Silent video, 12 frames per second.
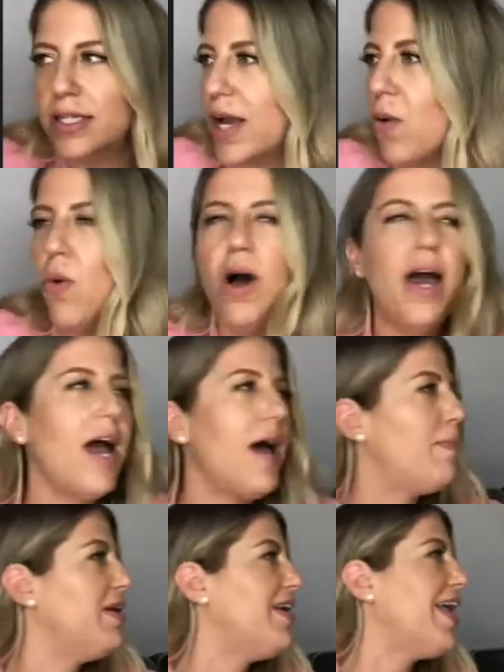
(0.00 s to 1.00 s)
Like, what
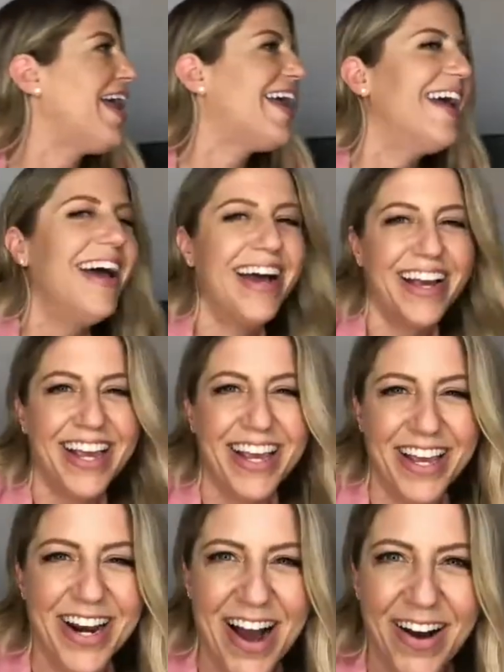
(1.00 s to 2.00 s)
happened
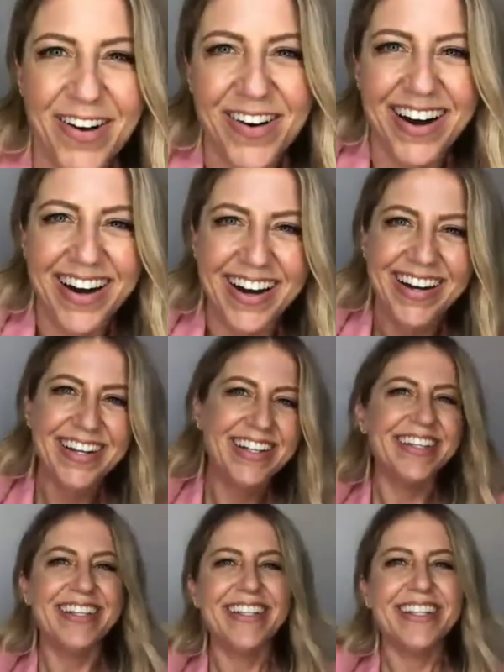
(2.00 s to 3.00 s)
today?